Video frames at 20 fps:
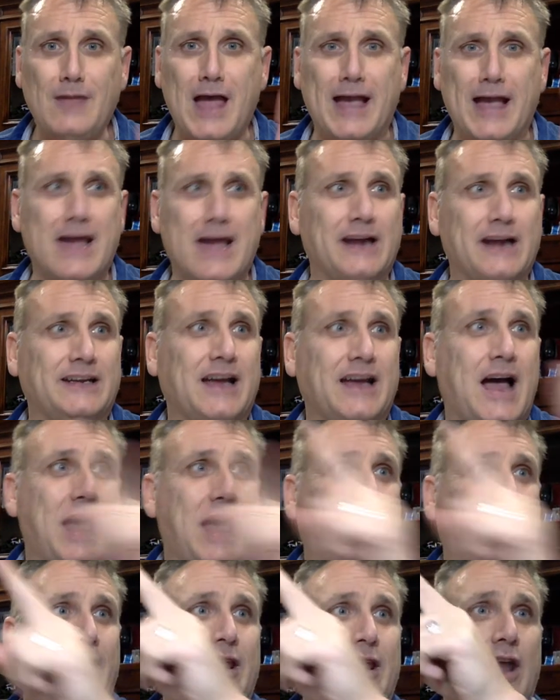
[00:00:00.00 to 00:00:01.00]
I got
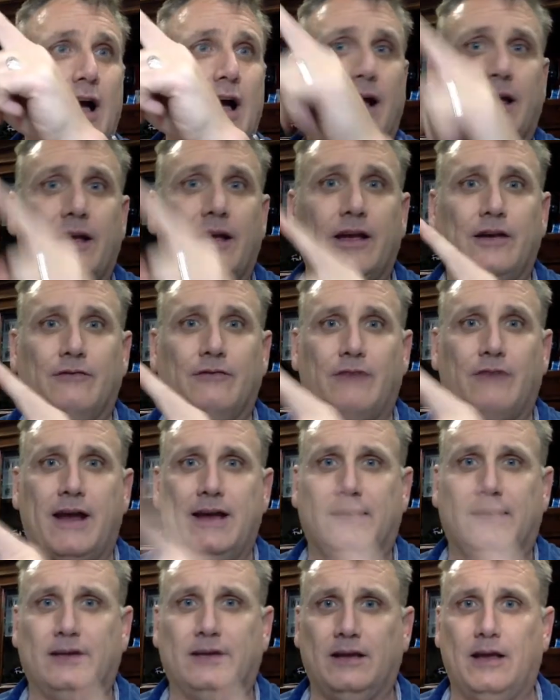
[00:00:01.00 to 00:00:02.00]
a clock
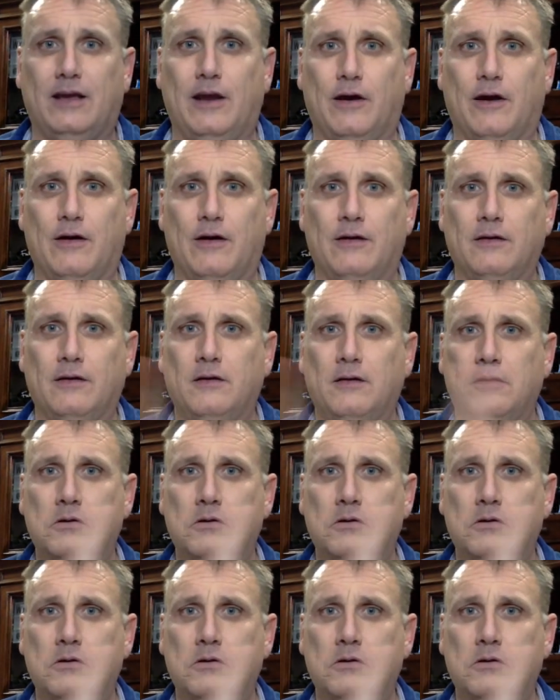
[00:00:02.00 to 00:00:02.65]
right here.